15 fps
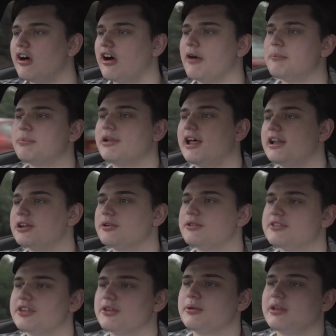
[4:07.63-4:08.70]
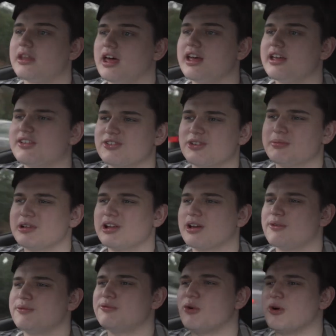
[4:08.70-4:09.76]
I'm planning on doing that. It's going to be
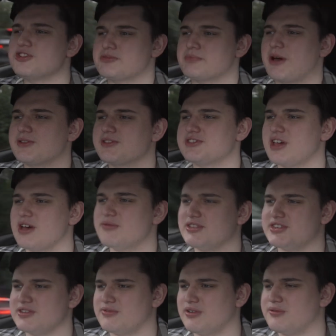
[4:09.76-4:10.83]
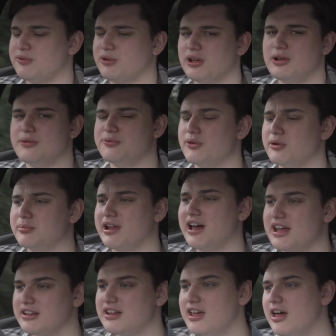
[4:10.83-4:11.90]
like a £400 service if I follow the Ford
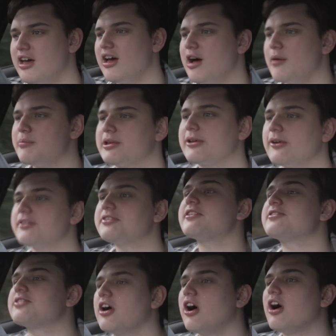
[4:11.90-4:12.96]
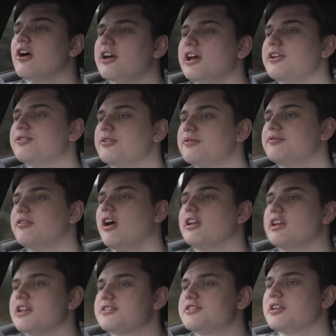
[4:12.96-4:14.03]
plan. And because this car is on
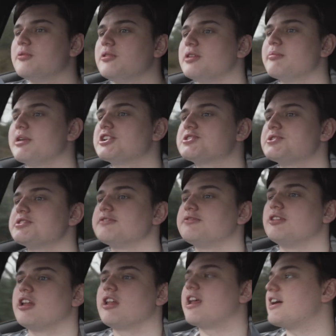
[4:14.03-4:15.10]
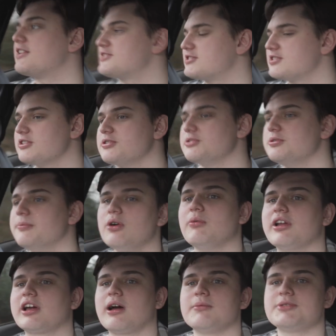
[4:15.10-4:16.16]
finance, I want to make sure to follow that. So
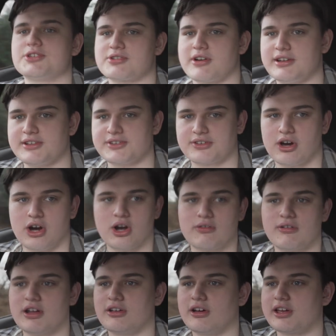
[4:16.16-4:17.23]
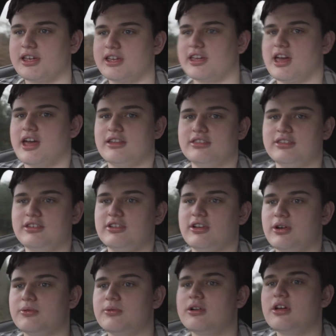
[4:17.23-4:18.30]
when I come to trade this car in, I can get, you
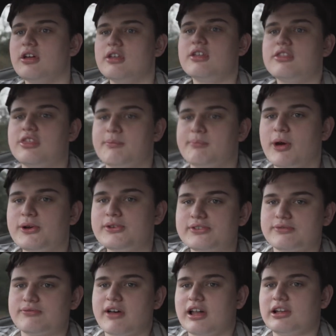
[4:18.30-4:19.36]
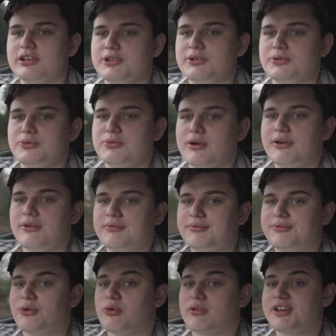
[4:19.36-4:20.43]
know, the most value
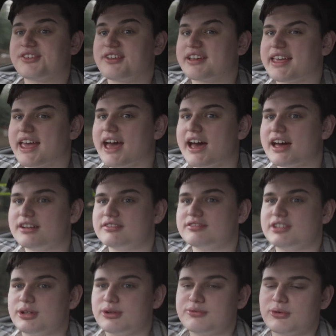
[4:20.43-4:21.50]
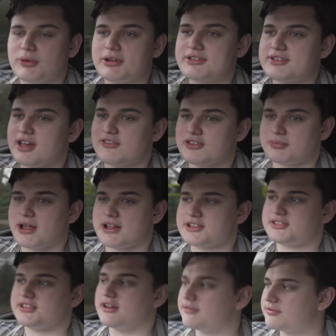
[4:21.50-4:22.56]
for it as I can, you know, following the service plan
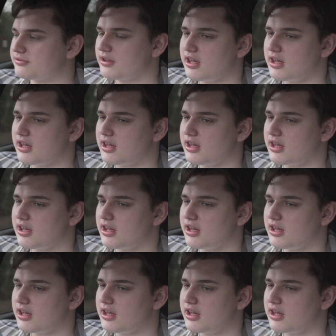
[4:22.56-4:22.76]
and stuff.